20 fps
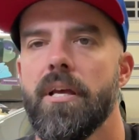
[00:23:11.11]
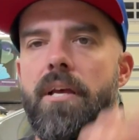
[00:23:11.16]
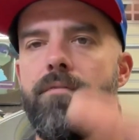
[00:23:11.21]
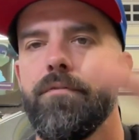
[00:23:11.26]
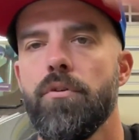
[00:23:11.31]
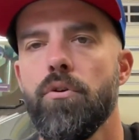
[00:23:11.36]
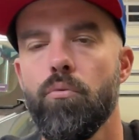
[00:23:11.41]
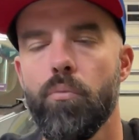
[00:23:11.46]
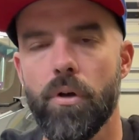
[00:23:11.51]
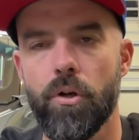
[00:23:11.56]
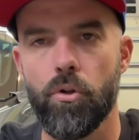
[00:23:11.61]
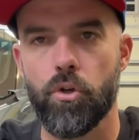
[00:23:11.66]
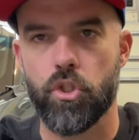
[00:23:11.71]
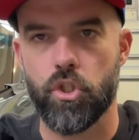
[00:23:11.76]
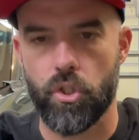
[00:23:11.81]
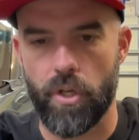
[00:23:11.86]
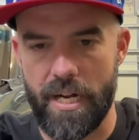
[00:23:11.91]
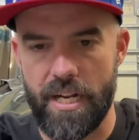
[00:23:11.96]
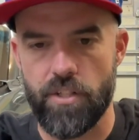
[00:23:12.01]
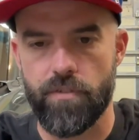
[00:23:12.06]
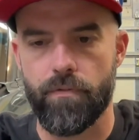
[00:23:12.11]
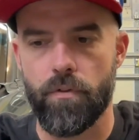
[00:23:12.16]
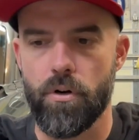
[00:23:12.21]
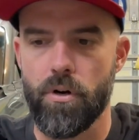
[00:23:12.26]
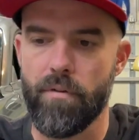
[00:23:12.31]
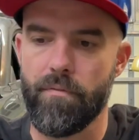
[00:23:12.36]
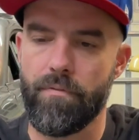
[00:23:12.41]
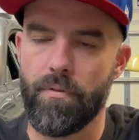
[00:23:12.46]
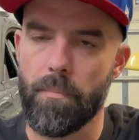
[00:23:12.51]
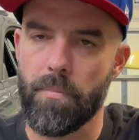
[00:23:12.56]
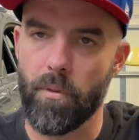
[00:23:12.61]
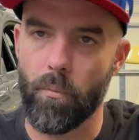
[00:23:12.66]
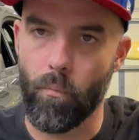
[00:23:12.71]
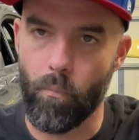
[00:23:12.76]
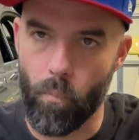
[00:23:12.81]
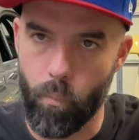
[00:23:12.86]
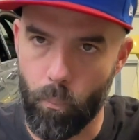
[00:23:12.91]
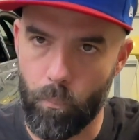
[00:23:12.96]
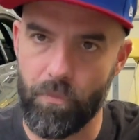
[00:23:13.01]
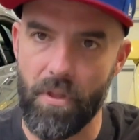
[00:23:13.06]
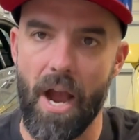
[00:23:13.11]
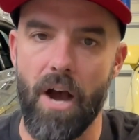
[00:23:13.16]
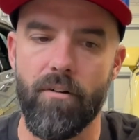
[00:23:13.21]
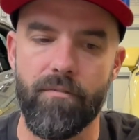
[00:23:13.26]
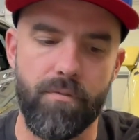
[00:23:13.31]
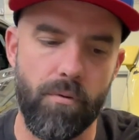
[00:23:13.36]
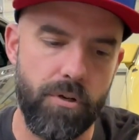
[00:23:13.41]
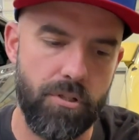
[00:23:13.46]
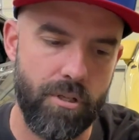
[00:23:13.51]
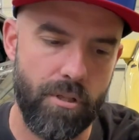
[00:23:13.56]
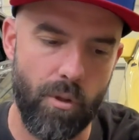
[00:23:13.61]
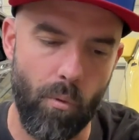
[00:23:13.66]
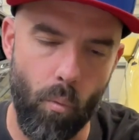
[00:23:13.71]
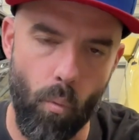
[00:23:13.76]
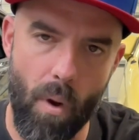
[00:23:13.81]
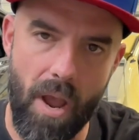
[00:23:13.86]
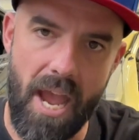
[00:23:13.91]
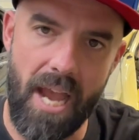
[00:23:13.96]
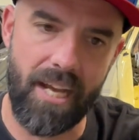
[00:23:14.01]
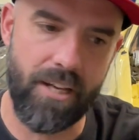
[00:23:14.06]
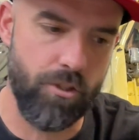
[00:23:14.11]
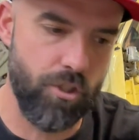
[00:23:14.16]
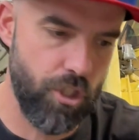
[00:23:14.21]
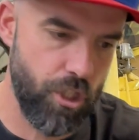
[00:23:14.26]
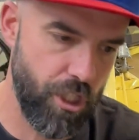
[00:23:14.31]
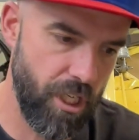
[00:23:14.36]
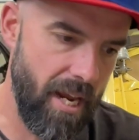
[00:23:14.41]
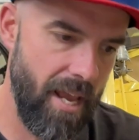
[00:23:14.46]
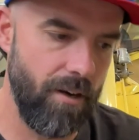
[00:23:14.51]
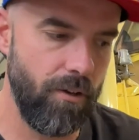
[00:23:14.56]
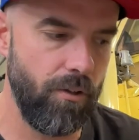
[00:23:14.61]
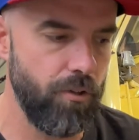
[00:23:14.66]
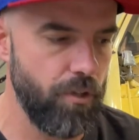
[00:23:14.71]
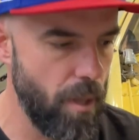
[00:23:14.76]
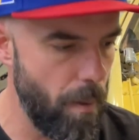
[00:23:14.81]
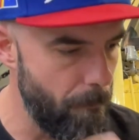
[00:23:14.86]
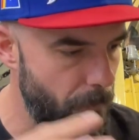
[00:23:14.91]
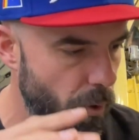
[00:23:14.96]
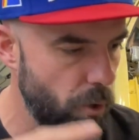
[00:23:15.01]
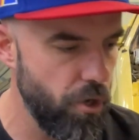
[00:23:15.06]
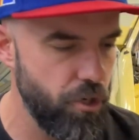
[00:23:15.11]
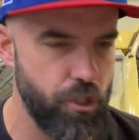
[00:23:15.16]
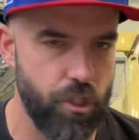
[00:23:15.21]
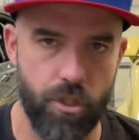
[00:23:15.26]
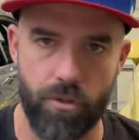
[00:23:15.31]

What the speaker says: if you will, transferred from the downforce of the wing is channeled and pushed